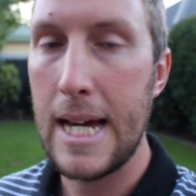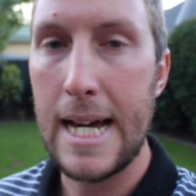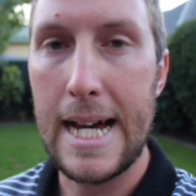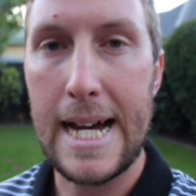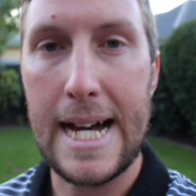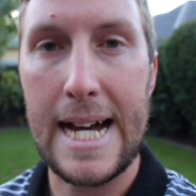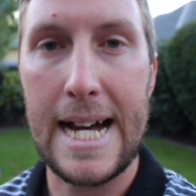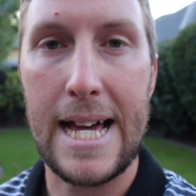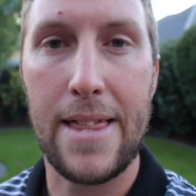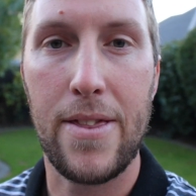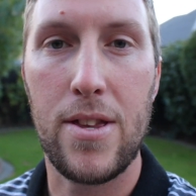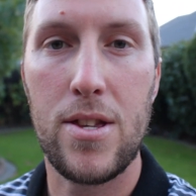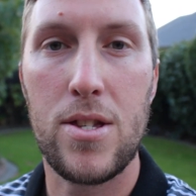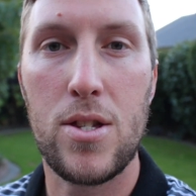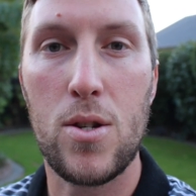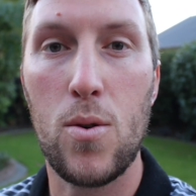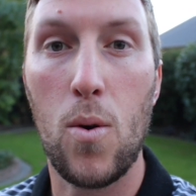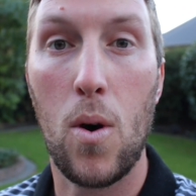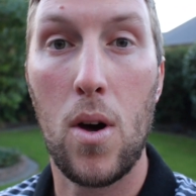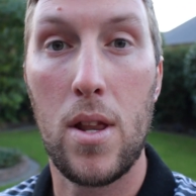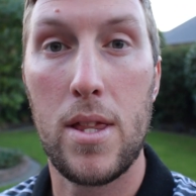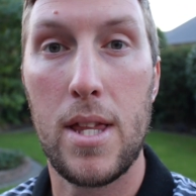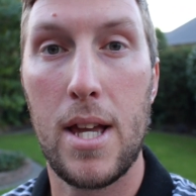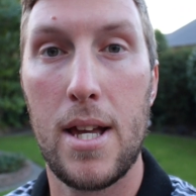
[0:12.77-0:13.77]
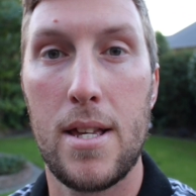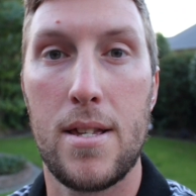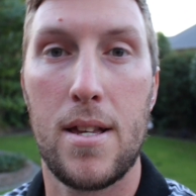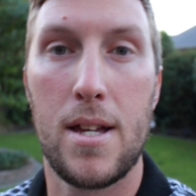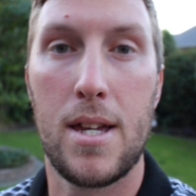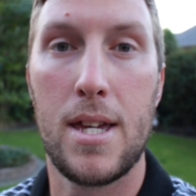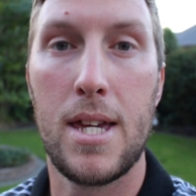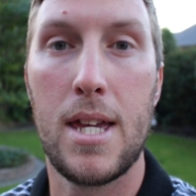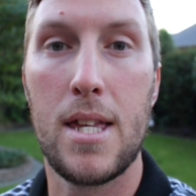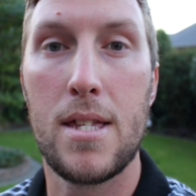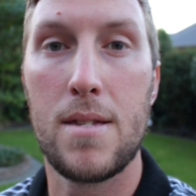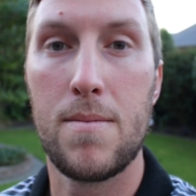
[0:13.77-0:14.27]
the school holidays I
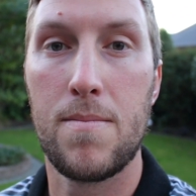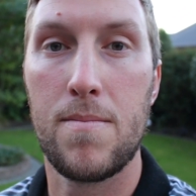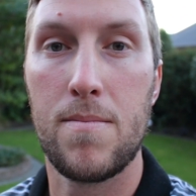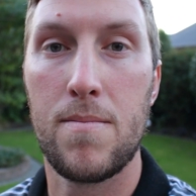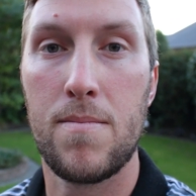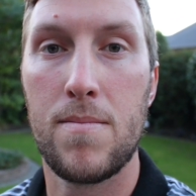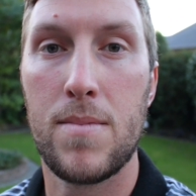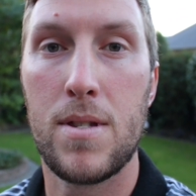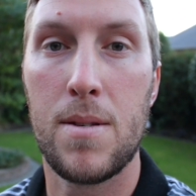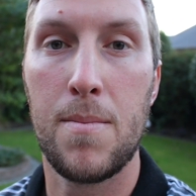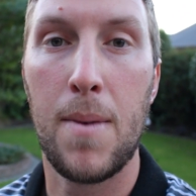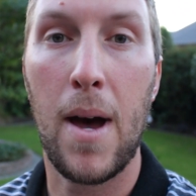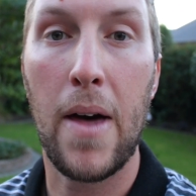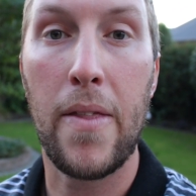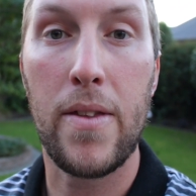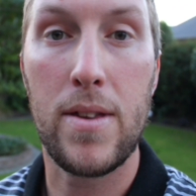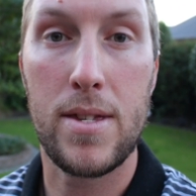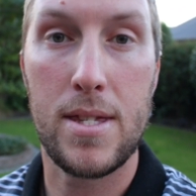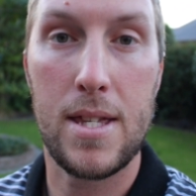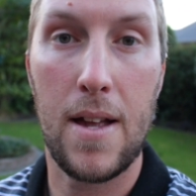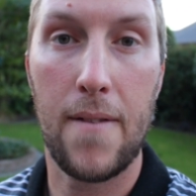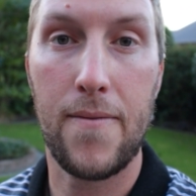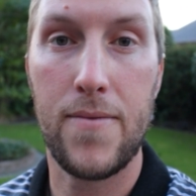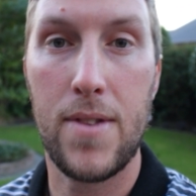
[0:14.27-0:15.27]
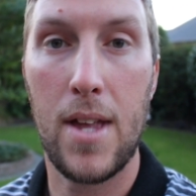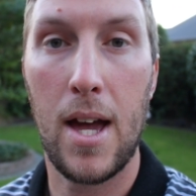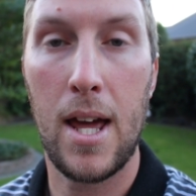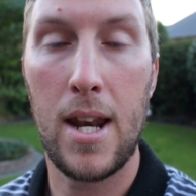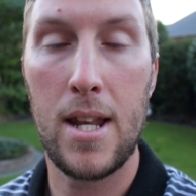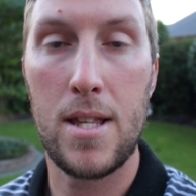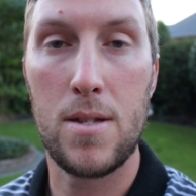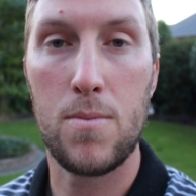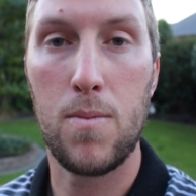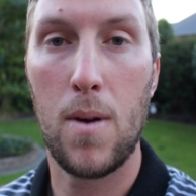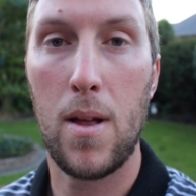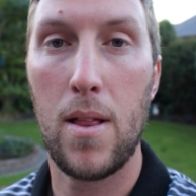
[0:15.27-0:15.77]
can get some other stuff
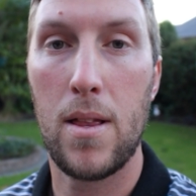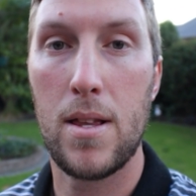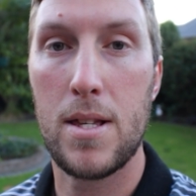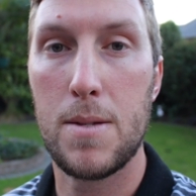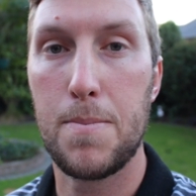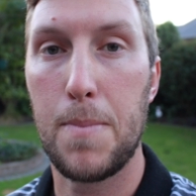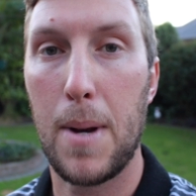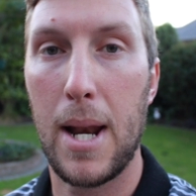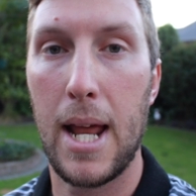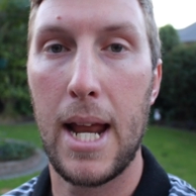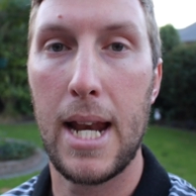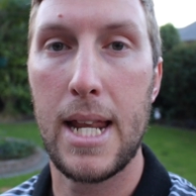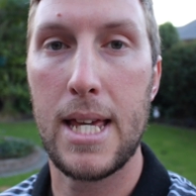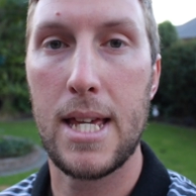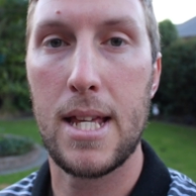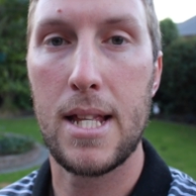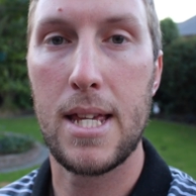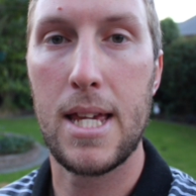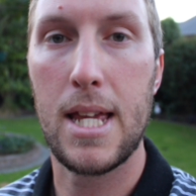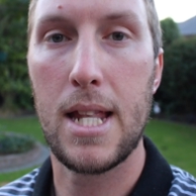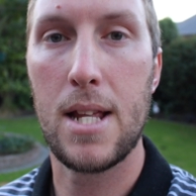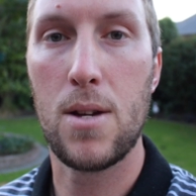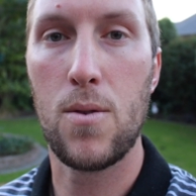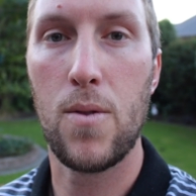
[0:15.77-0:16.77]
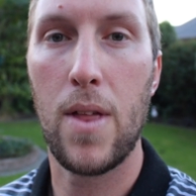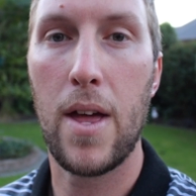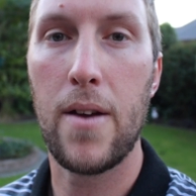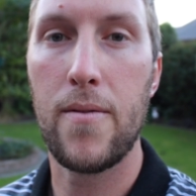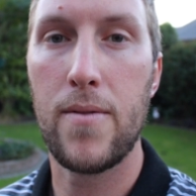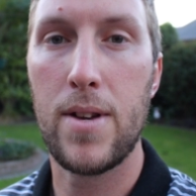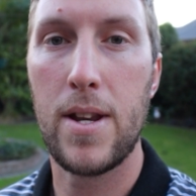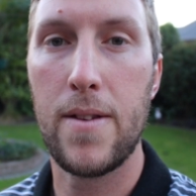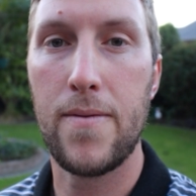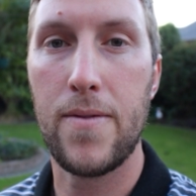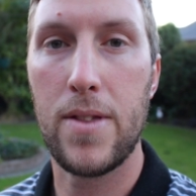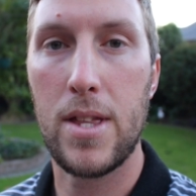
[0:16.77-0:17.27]
done, as well as planning and getting all that
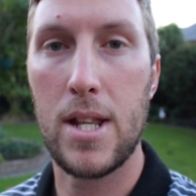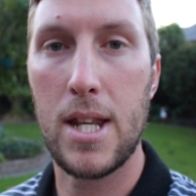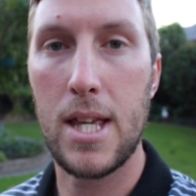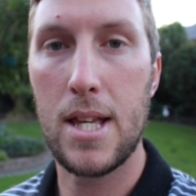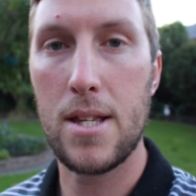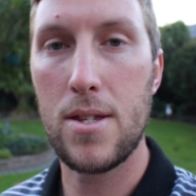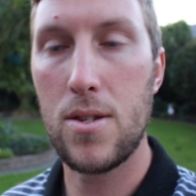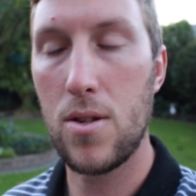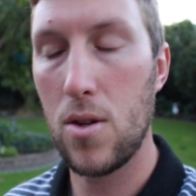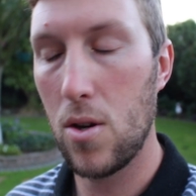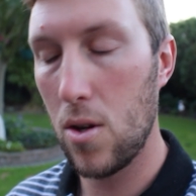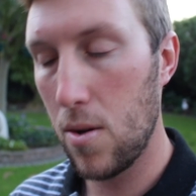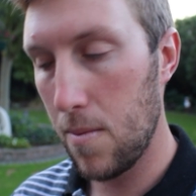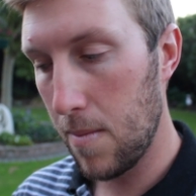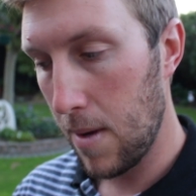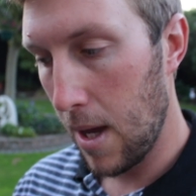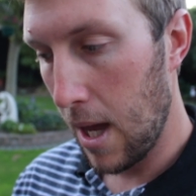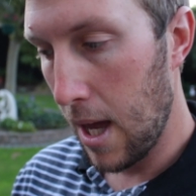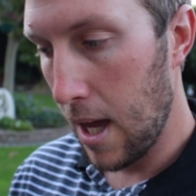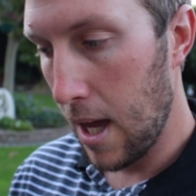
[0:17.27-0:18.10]
ready for the next term.